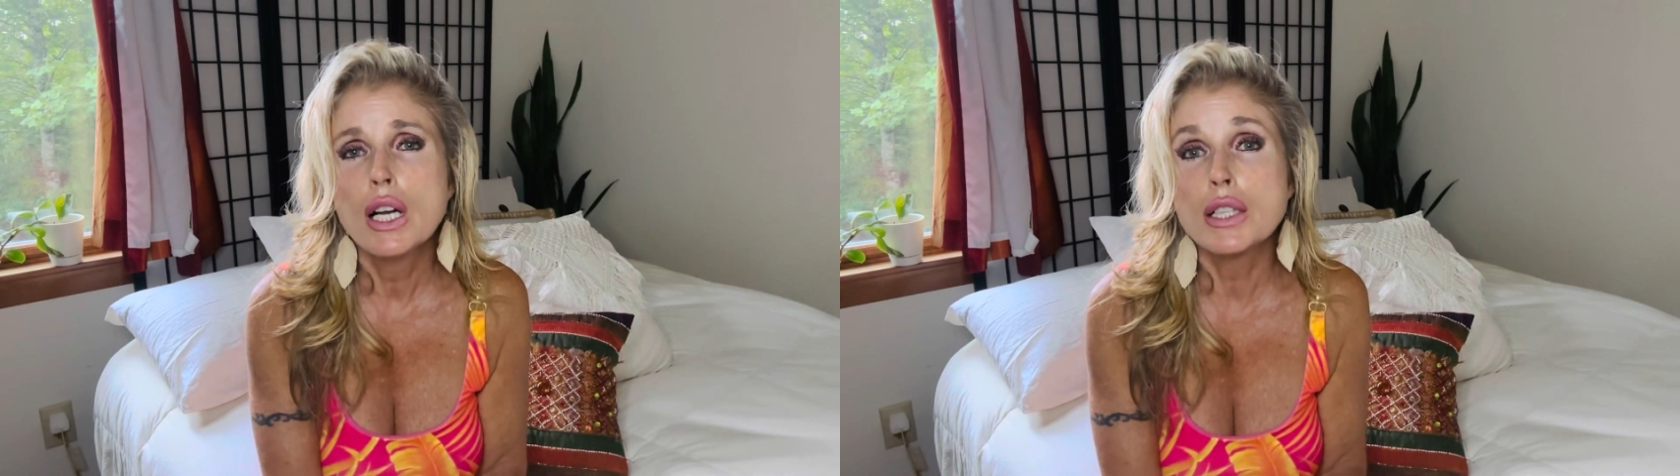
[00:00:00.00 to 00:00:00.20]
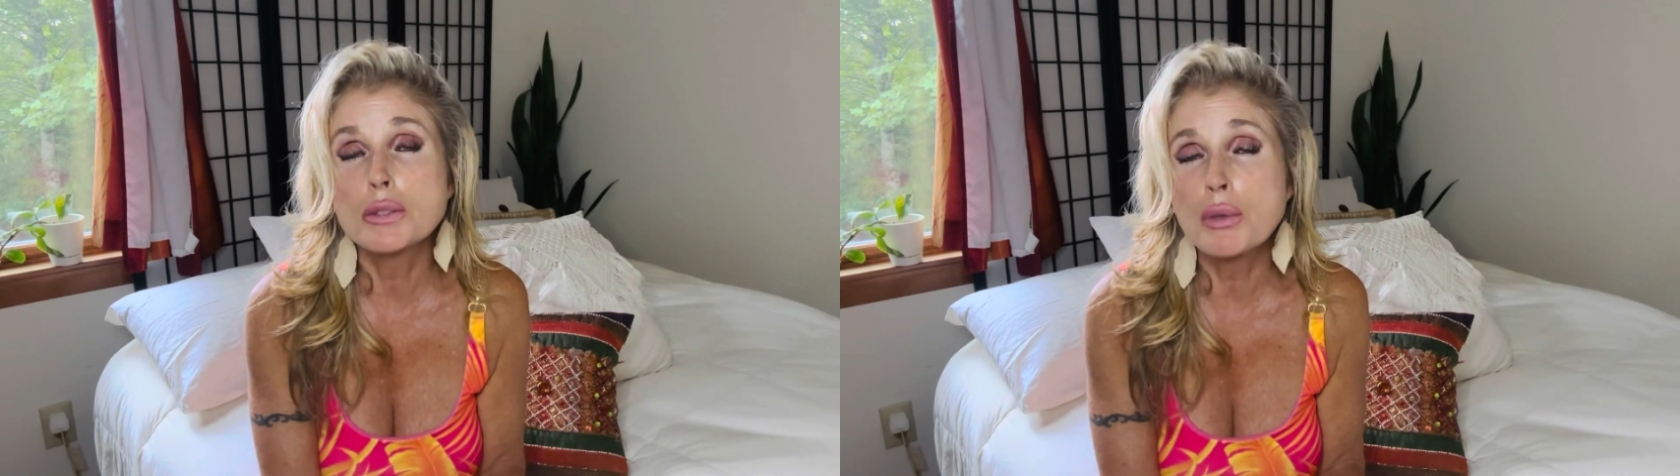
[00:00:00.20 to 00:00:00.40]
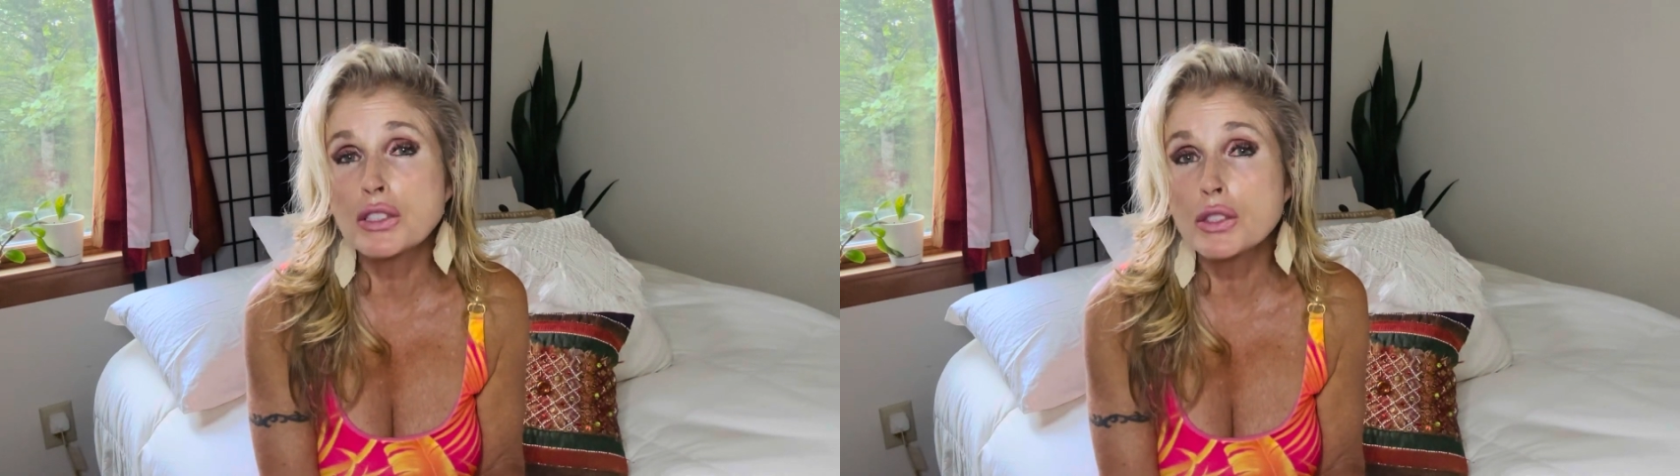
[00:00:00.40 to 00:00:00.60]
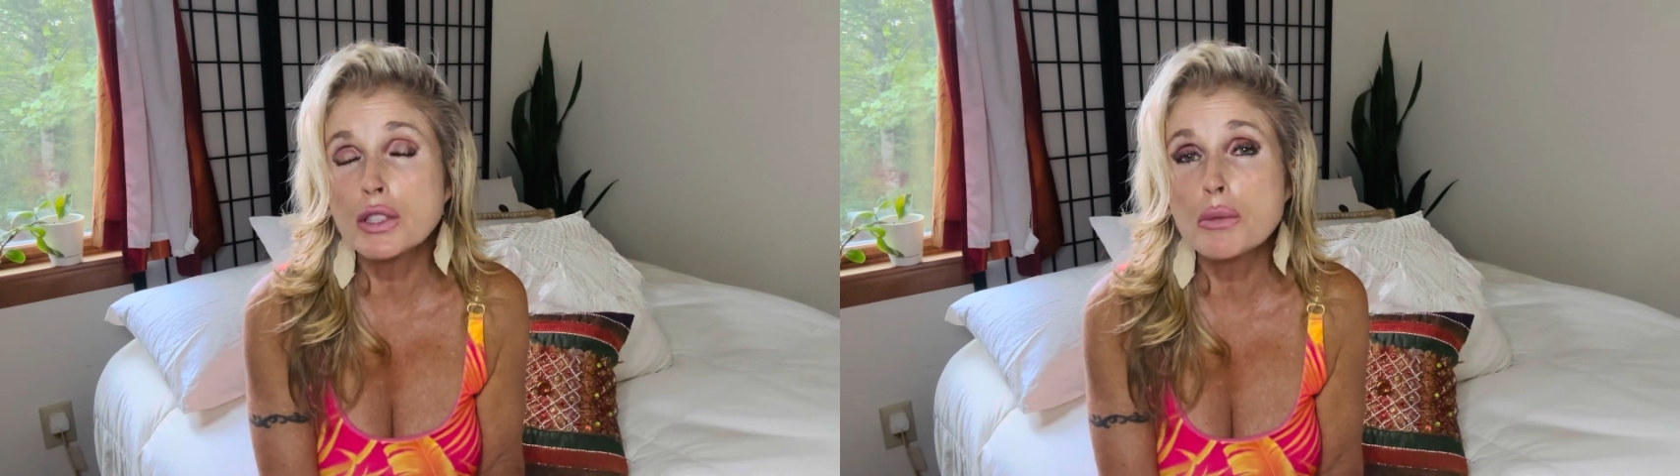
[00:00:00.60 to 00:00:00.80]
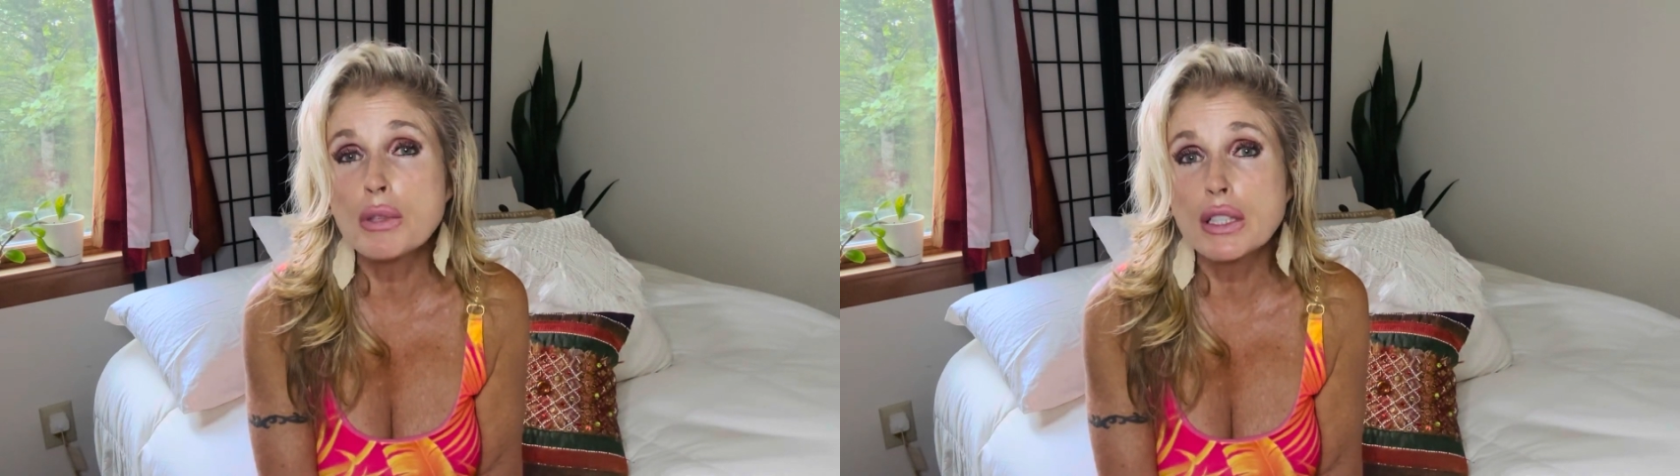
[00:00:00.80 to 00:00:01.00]

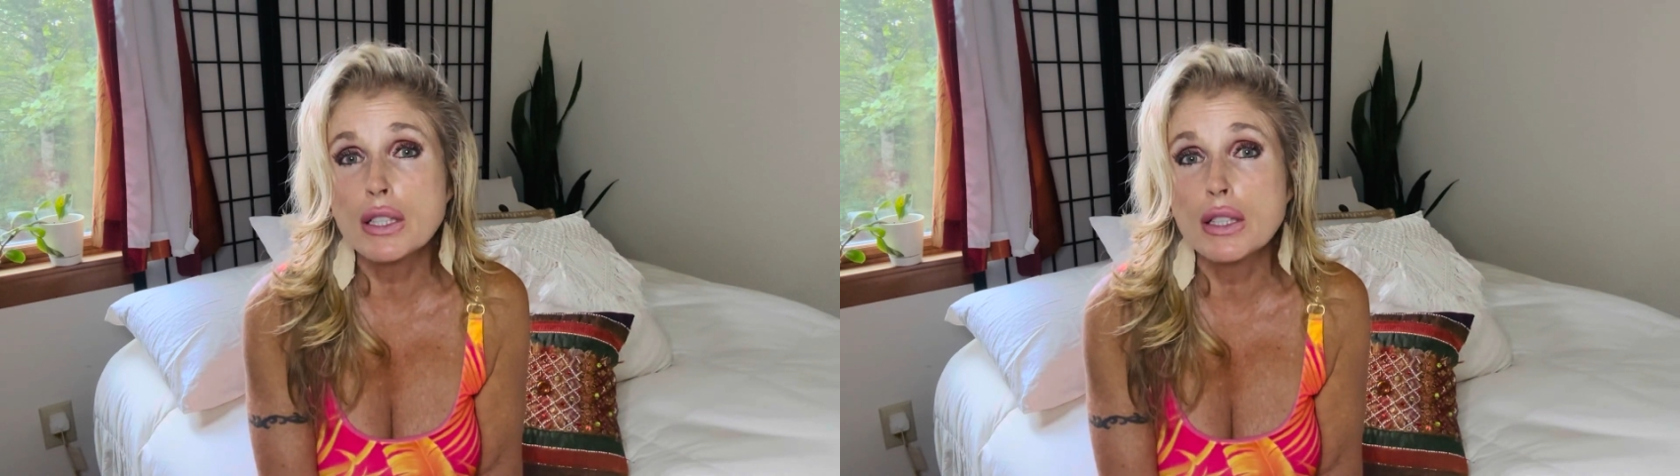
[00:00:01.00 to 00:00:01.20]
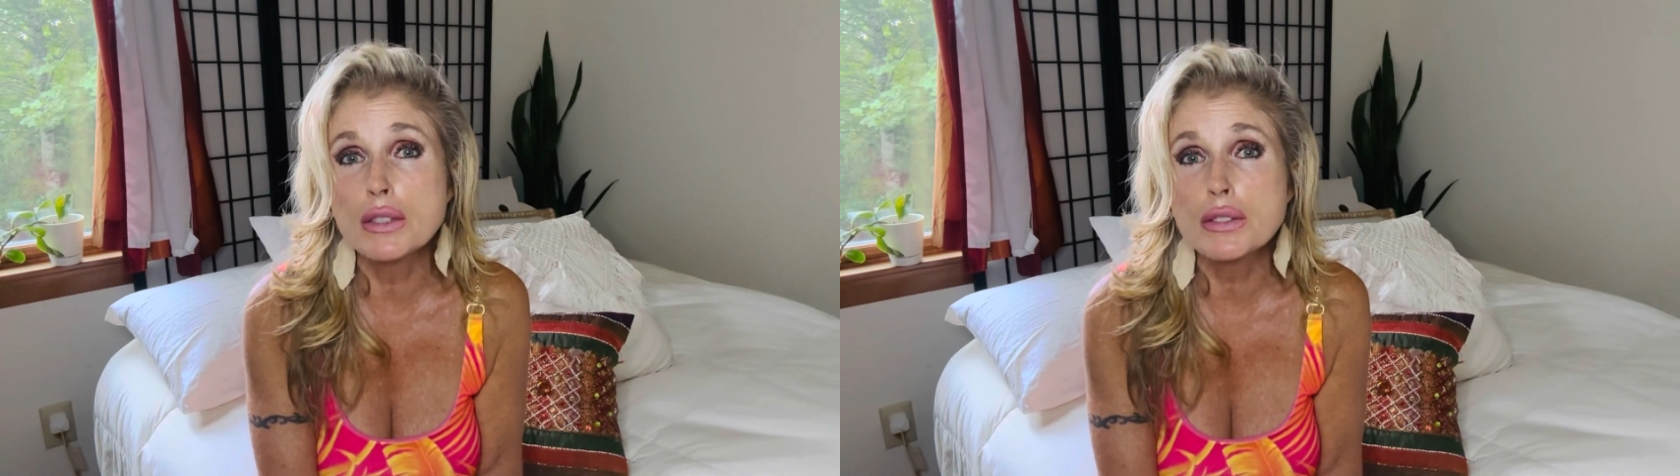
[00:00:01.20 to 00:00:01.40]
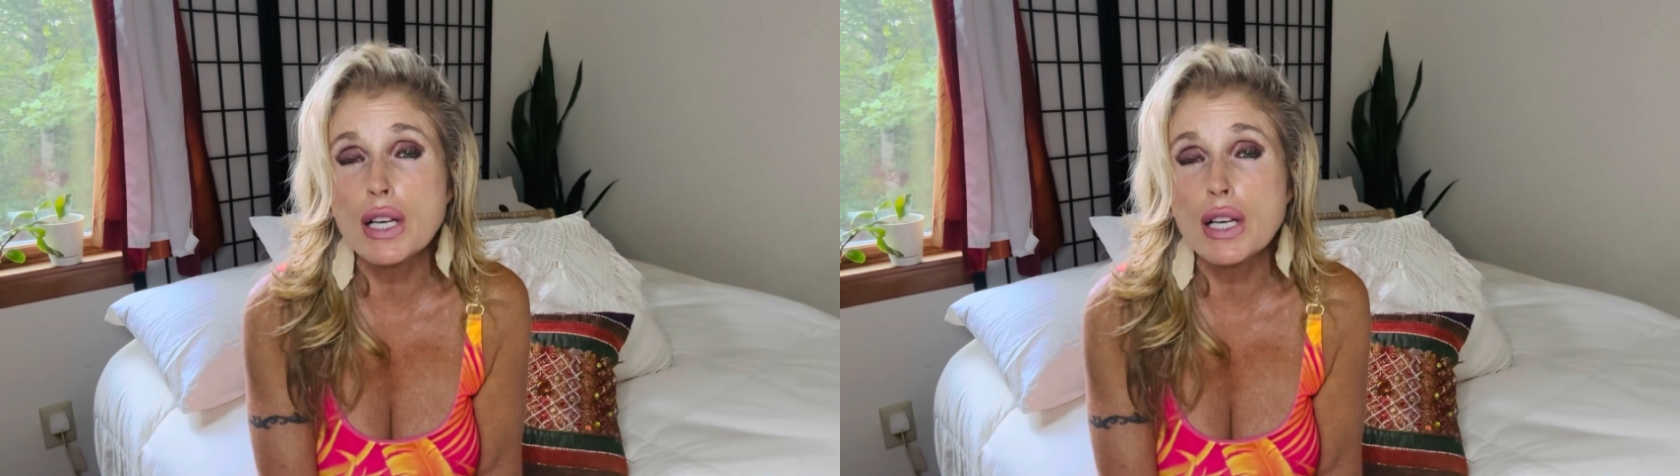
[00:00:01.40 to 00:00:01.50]
especially because